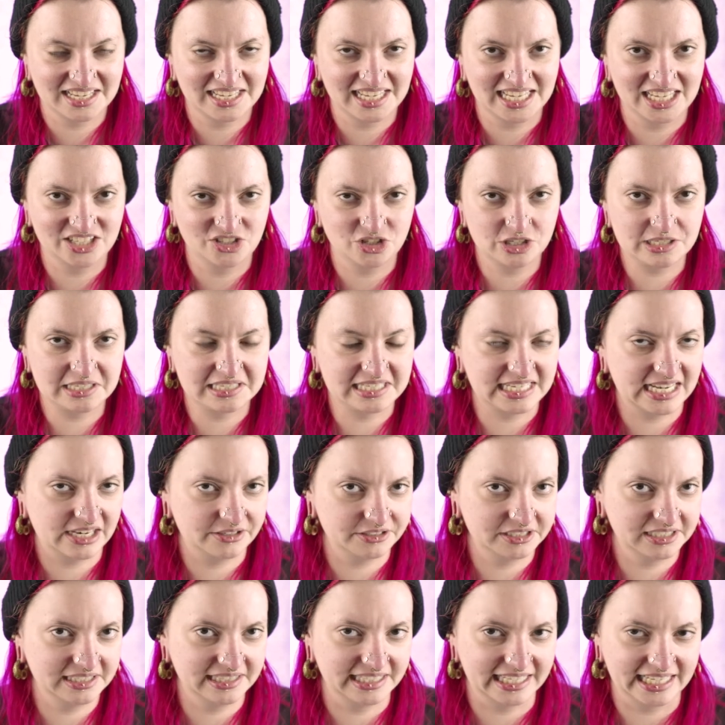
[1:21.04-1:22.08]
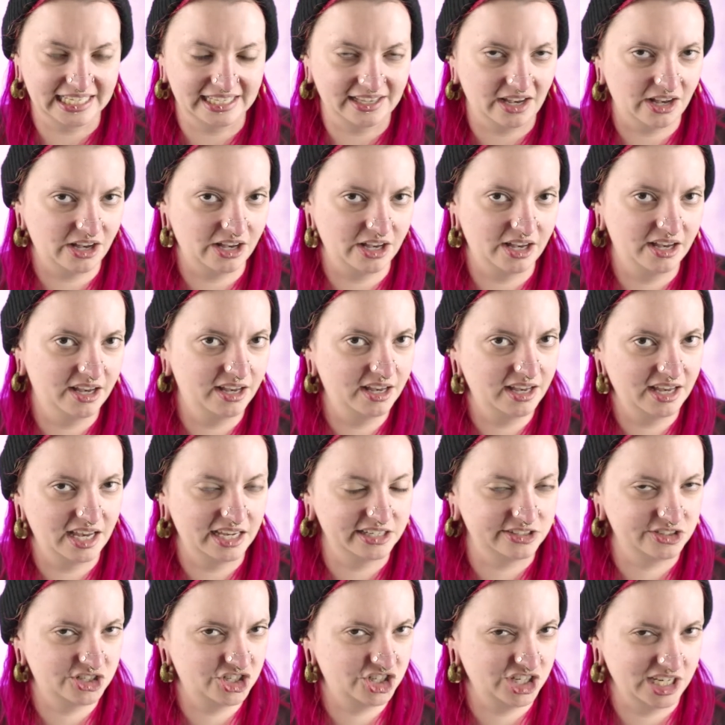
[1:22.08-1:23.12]
it just sounded like a
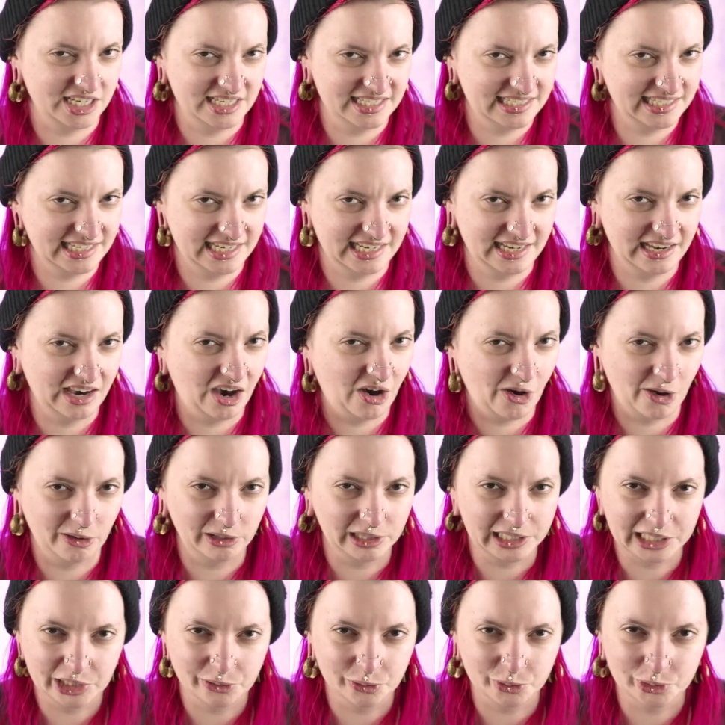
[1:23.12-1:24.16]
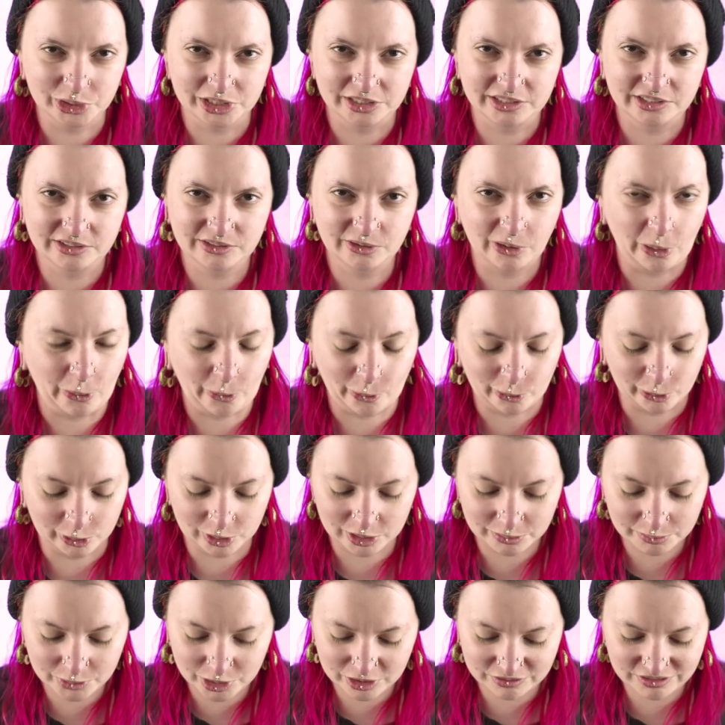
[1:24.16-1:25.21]
cheesy Hollywood
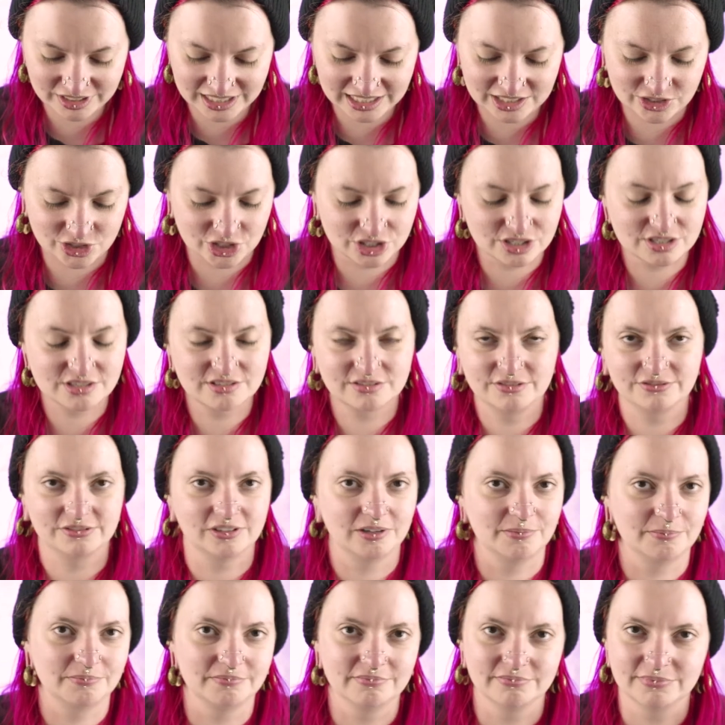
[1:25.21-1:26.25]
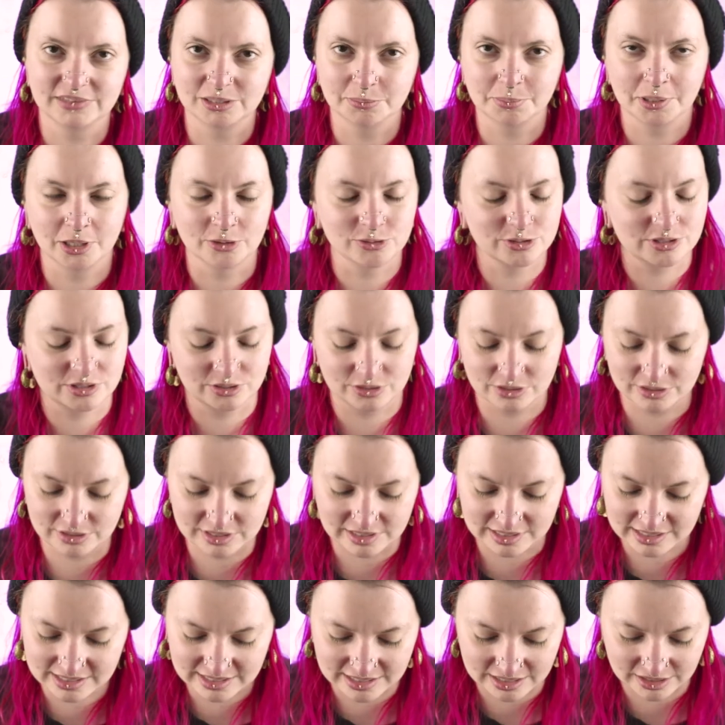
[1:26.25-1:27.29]
horror movie just from the posters
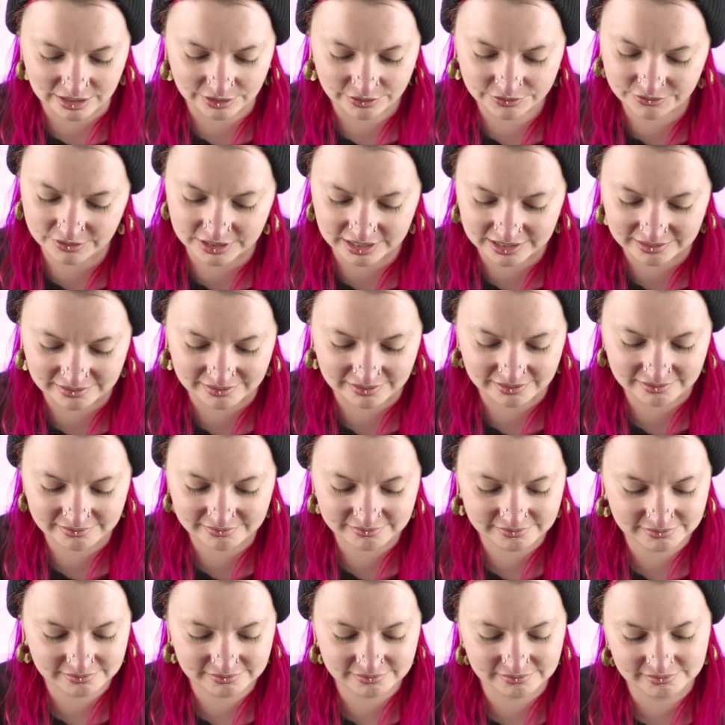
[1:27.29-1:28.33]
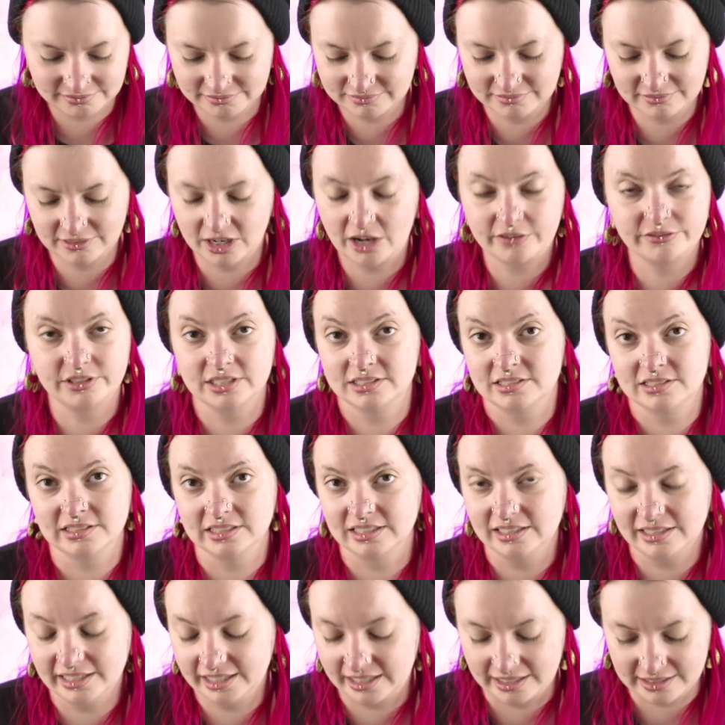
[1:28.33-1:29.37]
and stuff. And obviously,
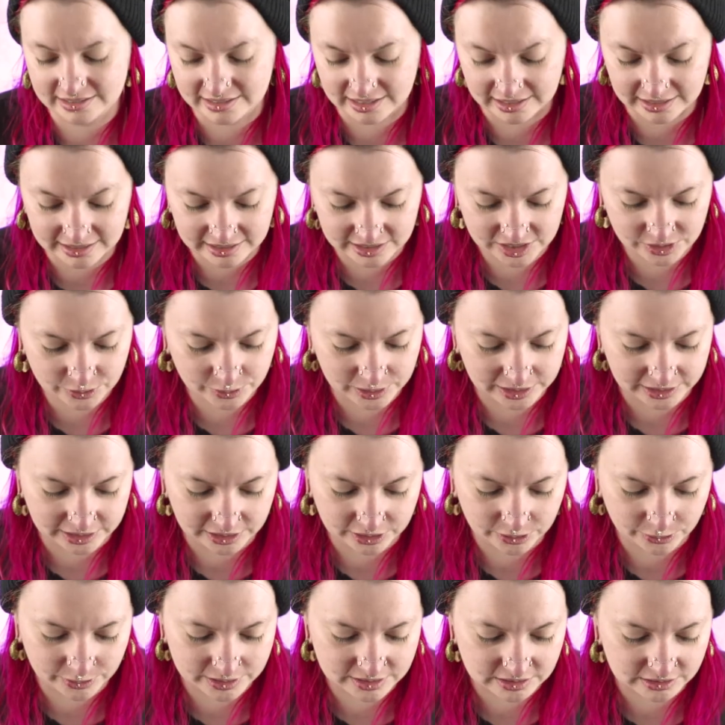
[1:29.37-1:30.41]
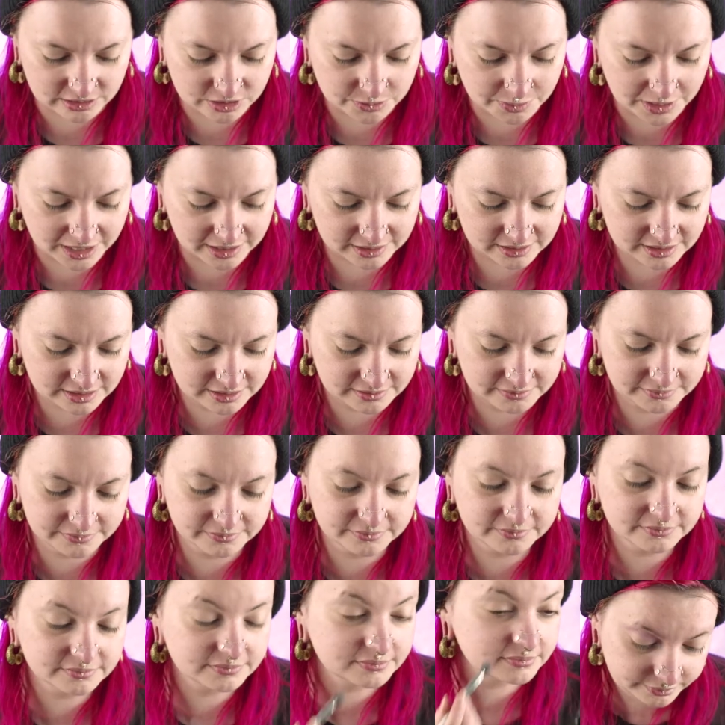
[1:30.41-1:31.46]
like I said, I didn't really know what to expect.
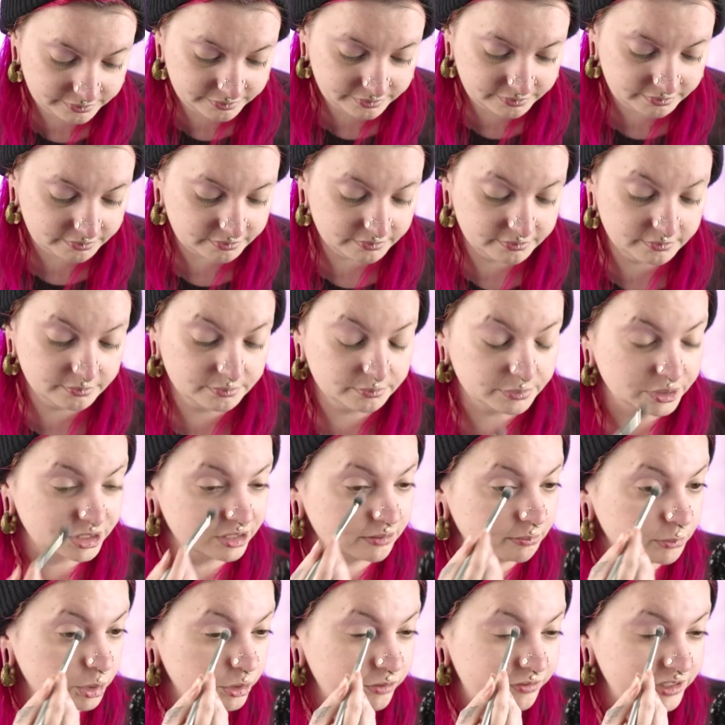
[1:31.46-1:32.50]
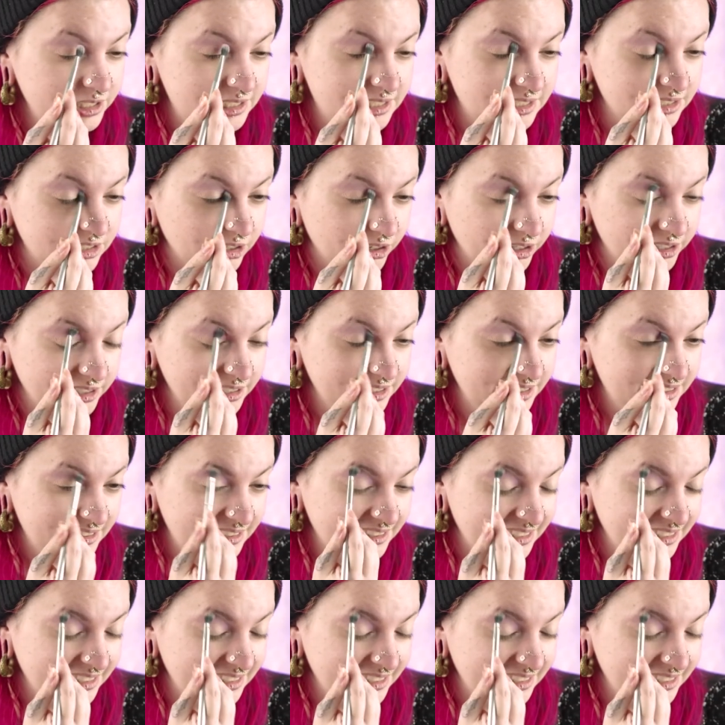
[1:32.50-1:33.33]
But the movie started,